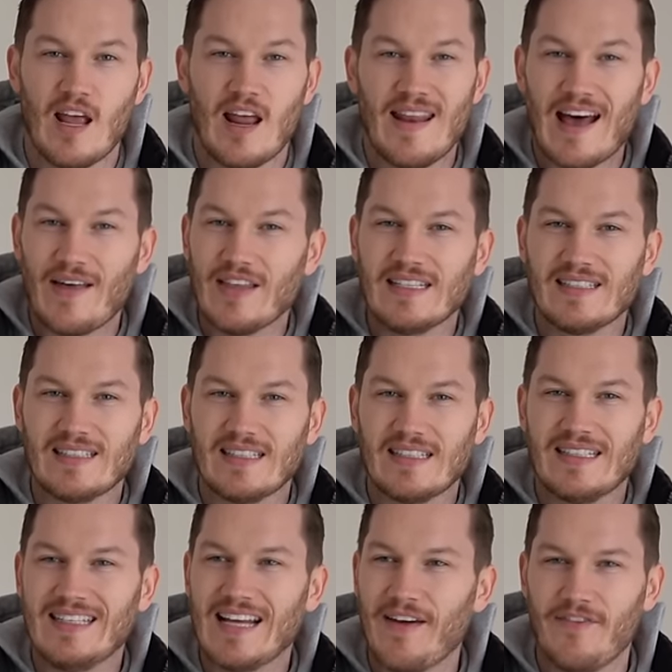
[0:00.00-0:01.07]
Now this
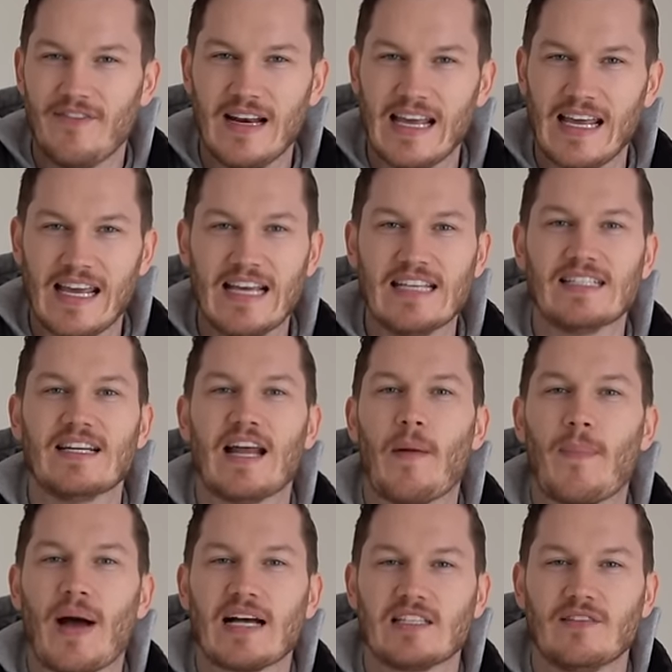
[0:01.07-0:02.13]
definitely isn't a
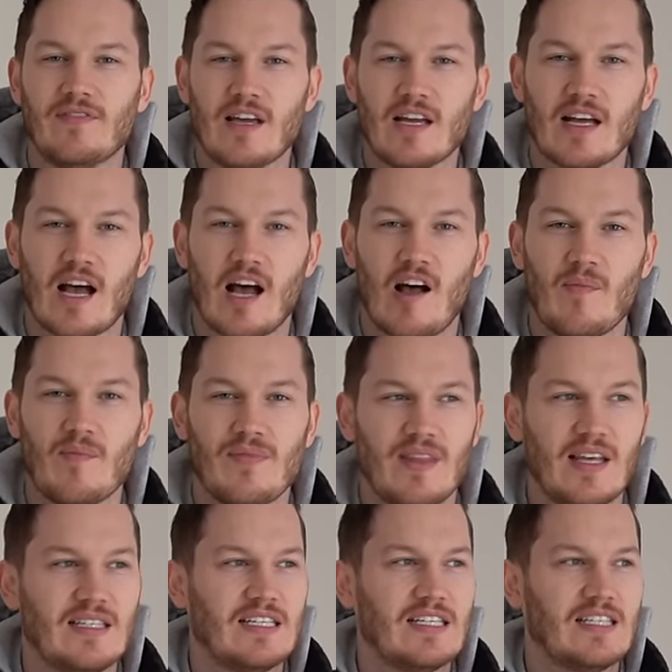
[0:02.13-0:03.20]
passive income,
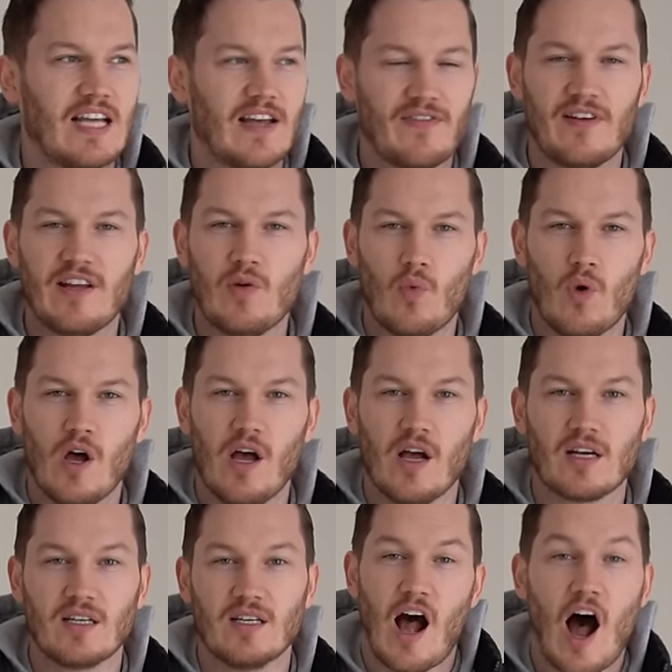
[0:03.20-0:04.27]
this is definitely
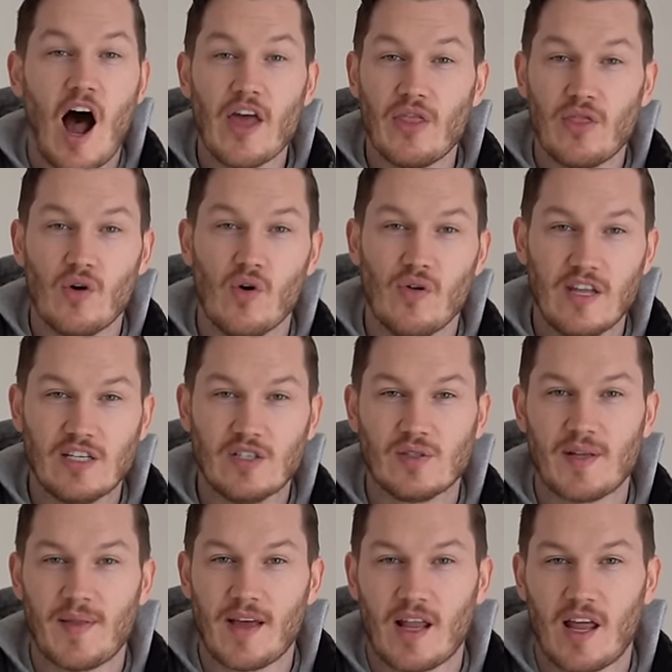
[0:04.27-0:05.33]
work. I thought this was
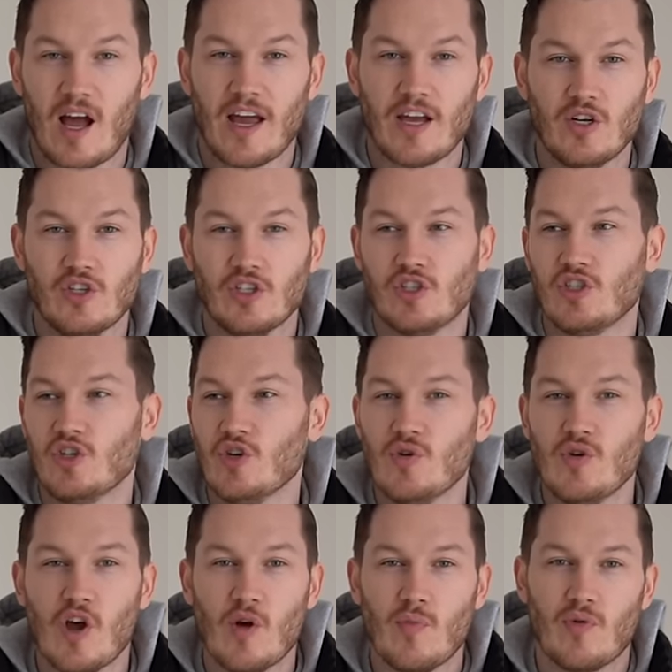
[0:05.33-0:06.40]
something that I could just do,
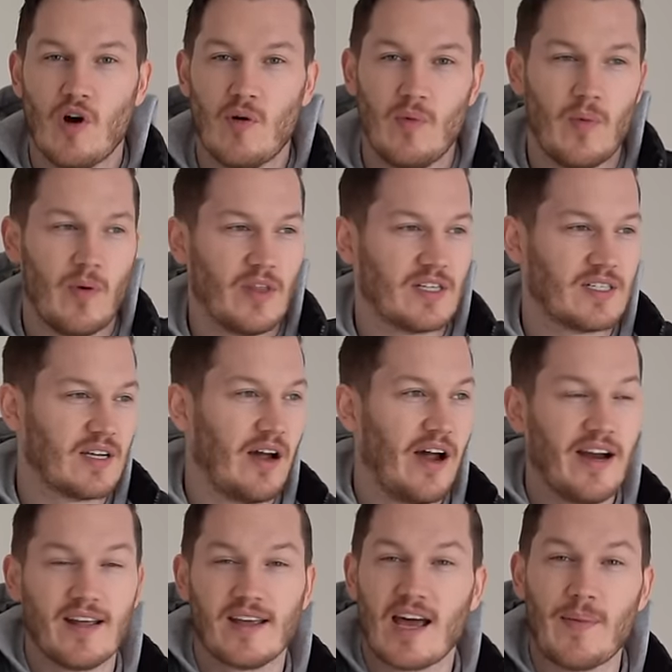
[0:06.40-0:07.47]
no problem on the
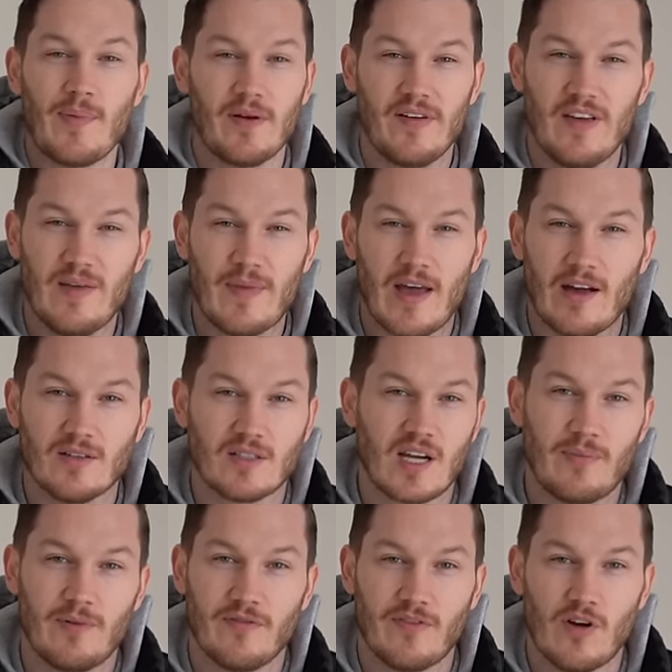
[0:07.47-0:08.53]
side, a couple of emails, a
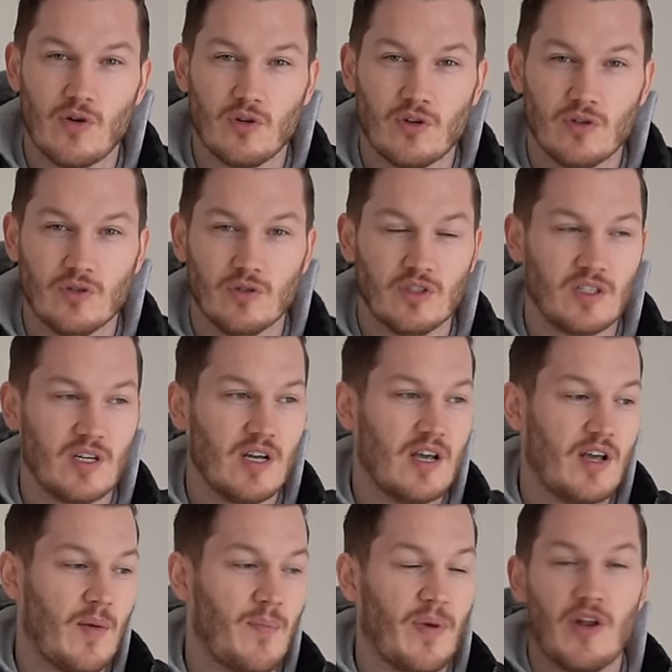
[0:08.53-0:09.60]
couple of phone calls,
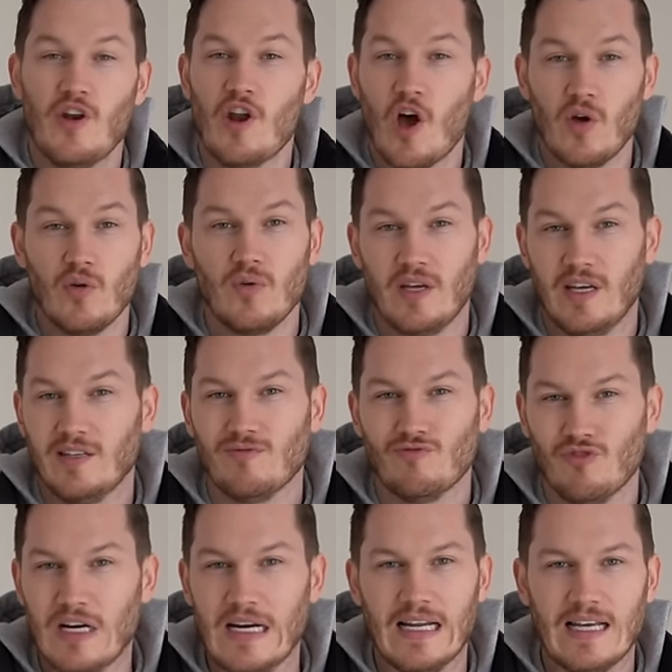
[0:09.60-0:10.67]
but no, it
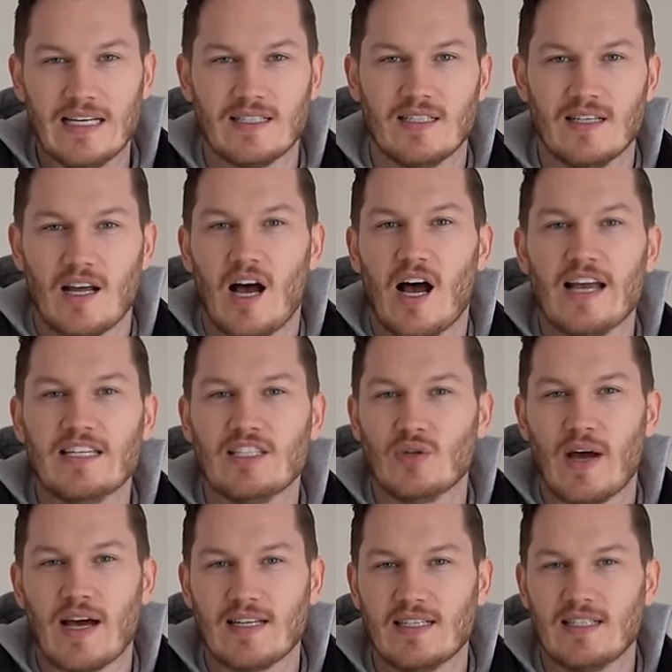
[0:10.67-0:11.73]
really isn't. I
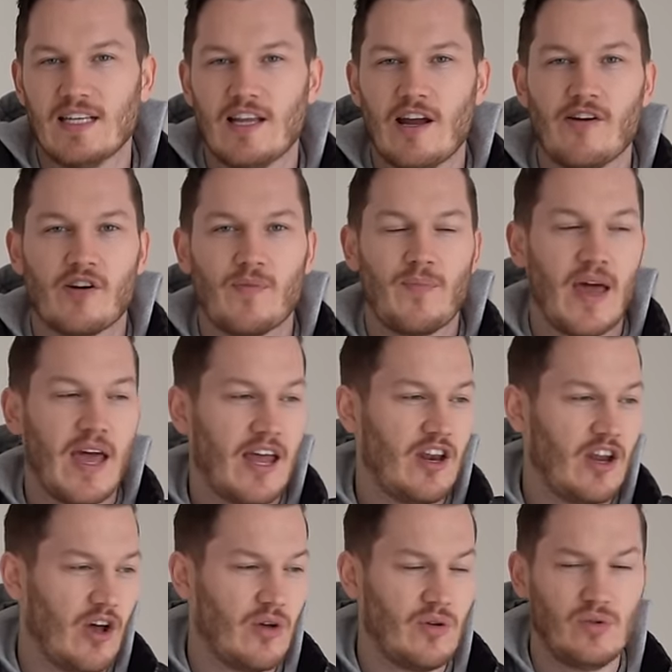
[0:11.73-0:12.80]
still had to sit there and compare
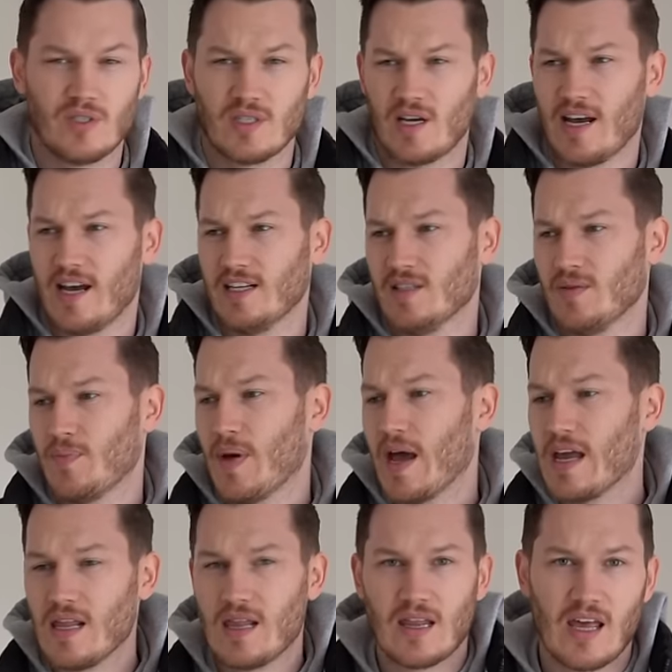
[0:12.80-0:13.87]
notes, I had to
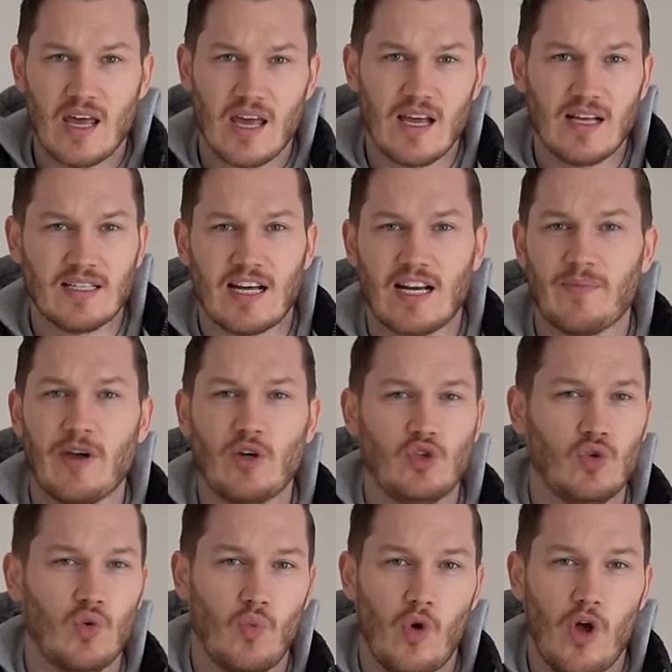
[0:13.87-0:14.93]
pay things, I had to make
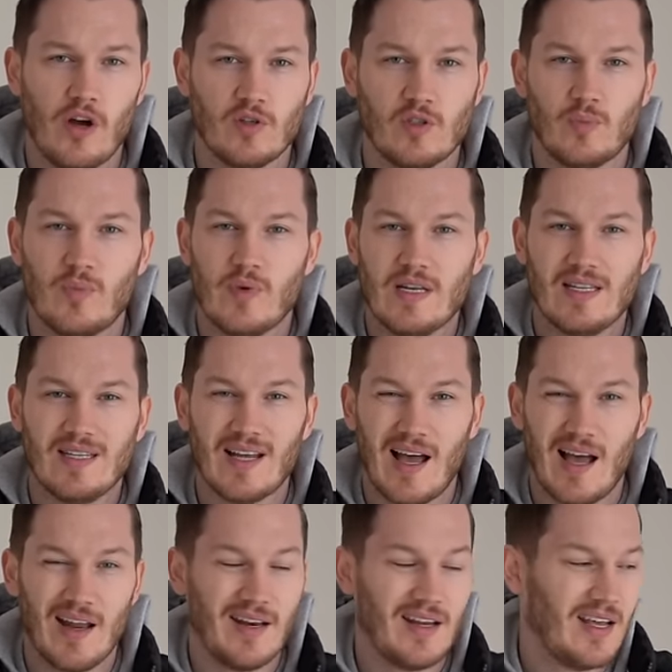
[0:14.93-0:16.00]
sure work was being
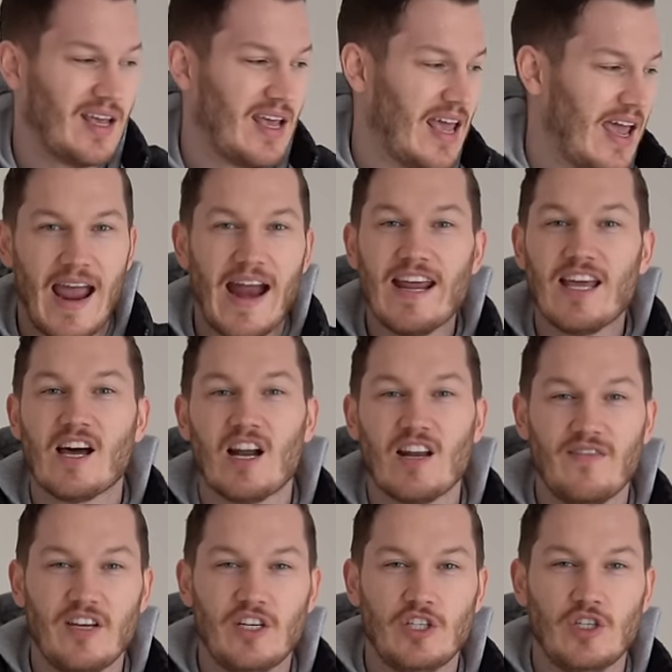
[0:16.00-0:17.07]
done. Any kind
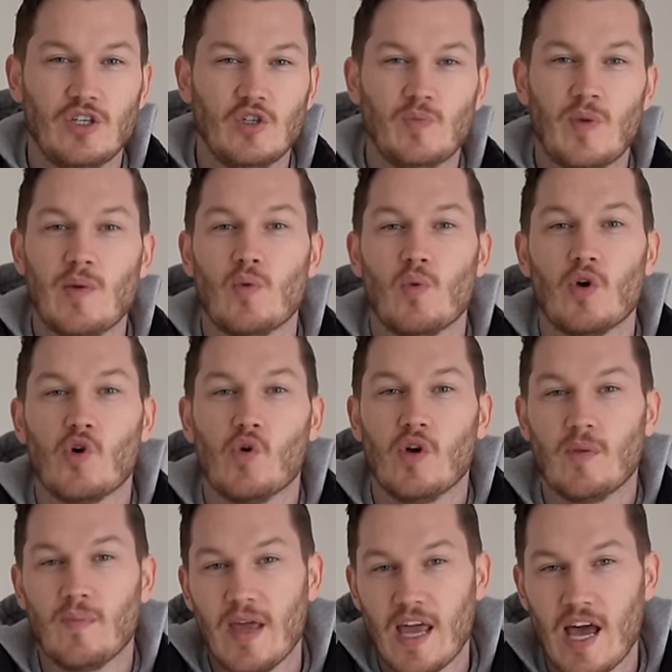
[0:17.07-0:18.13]
of issues, people were
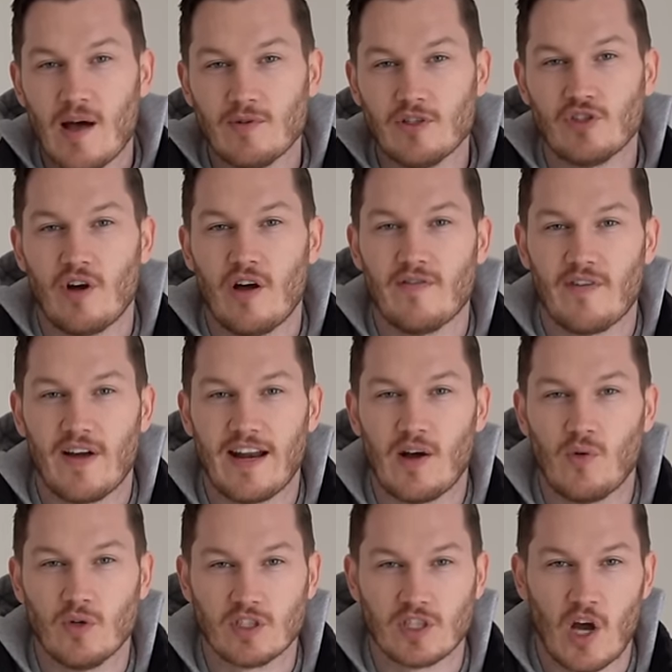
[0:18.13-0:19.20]
calling me up to try and find
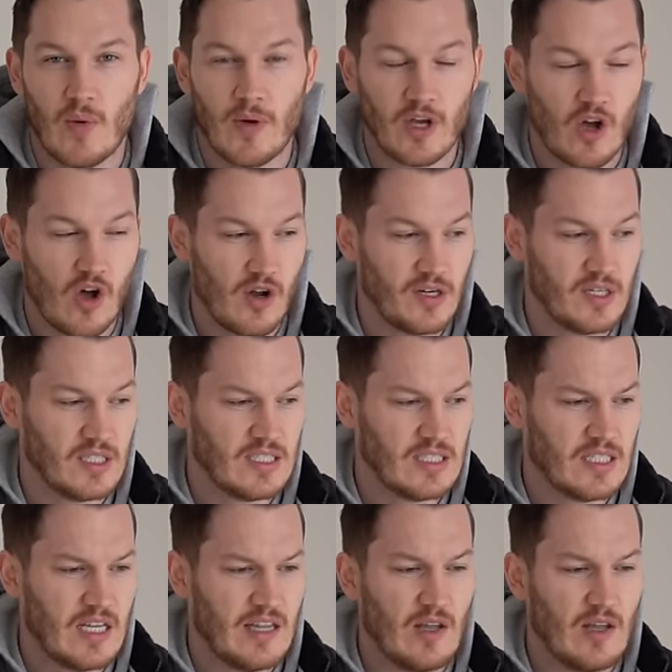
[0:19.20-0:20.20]
out what's going on.